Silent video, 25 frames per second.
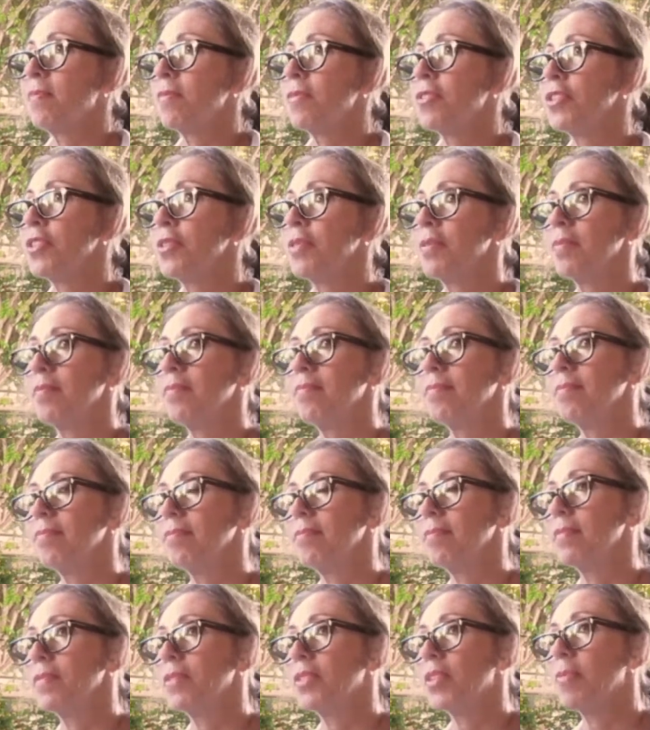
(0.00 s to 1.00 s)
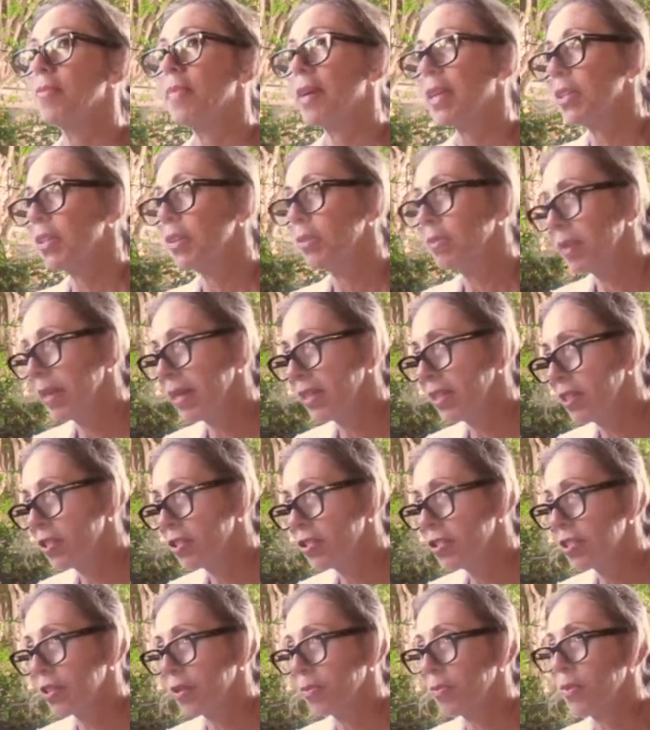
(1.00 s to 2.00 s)
to micromanage
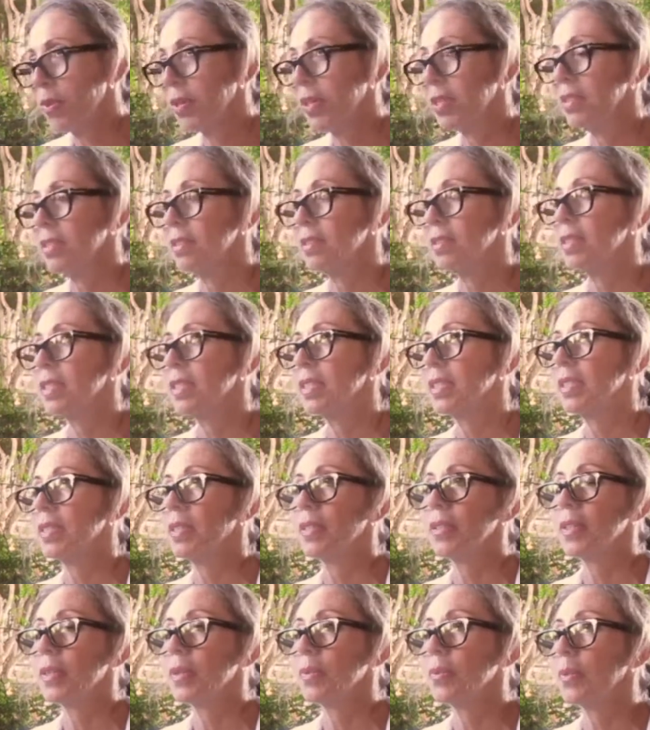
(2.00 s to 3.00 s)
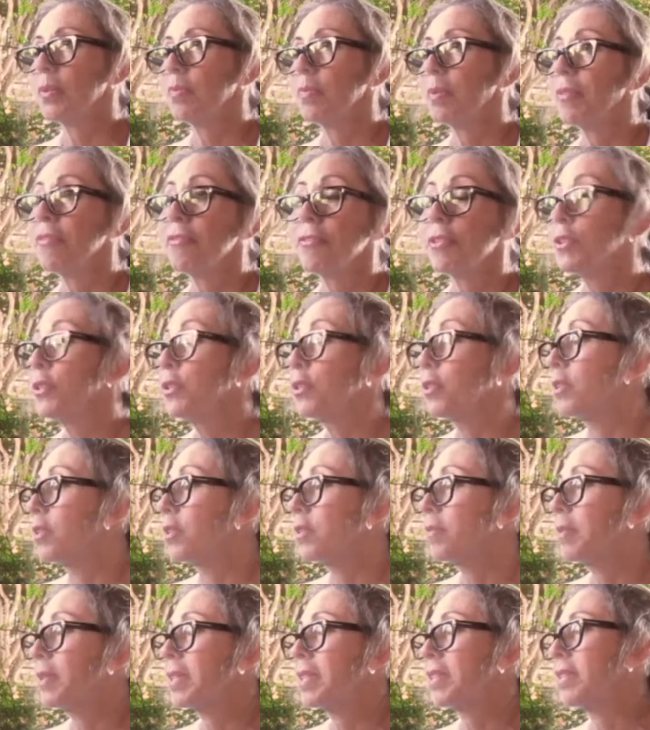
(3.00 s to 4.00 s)
someone, it would be futile
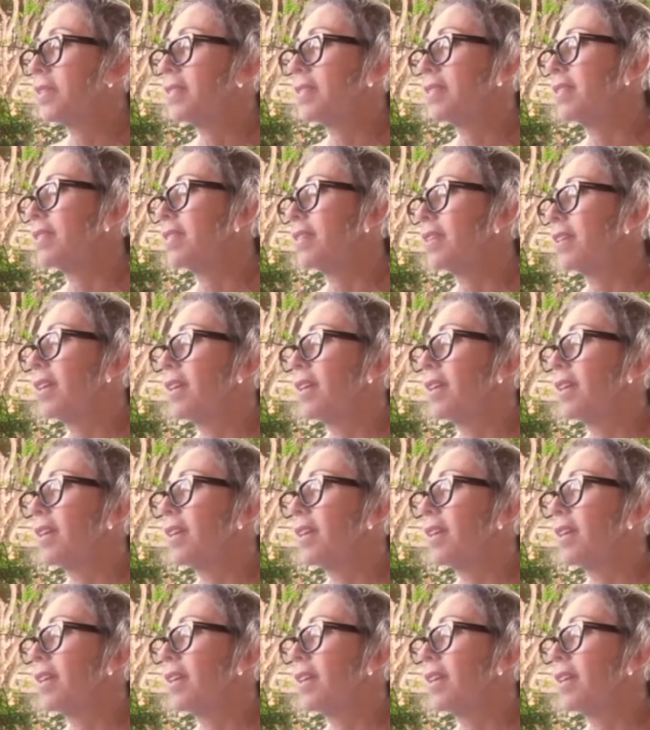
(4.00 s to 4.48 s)
because